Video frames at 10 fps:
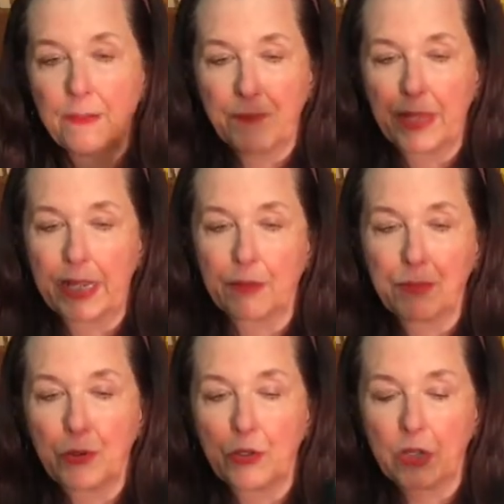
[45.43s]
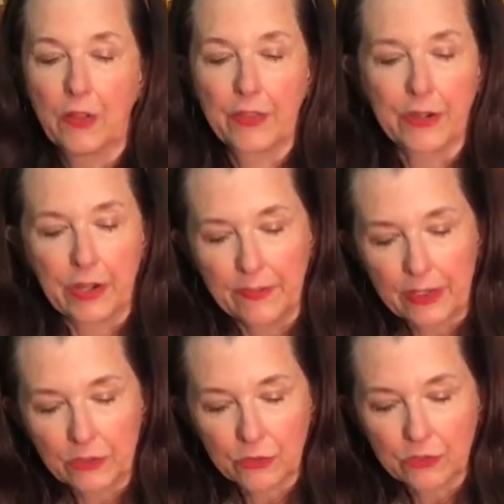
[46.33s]
and put it on there, and then
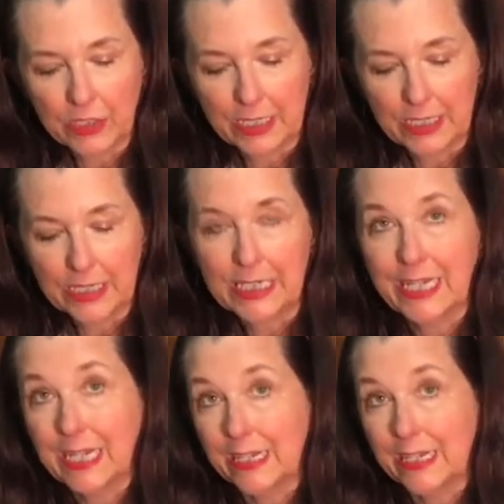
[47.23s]
you'll stick it in the end